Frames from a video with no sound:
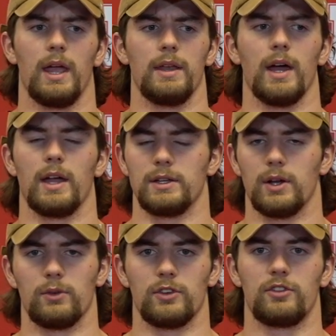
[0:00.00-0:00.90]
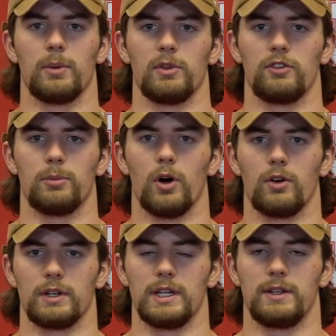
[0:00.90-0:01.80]
And, you know, just some of the
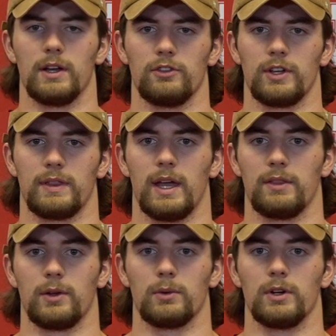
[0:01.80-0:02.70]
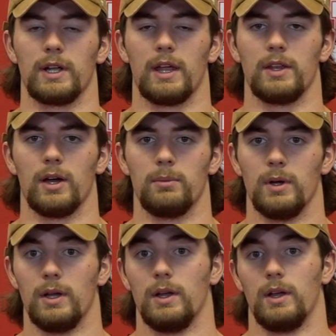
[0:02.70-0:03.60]
smaller details like that, they really end up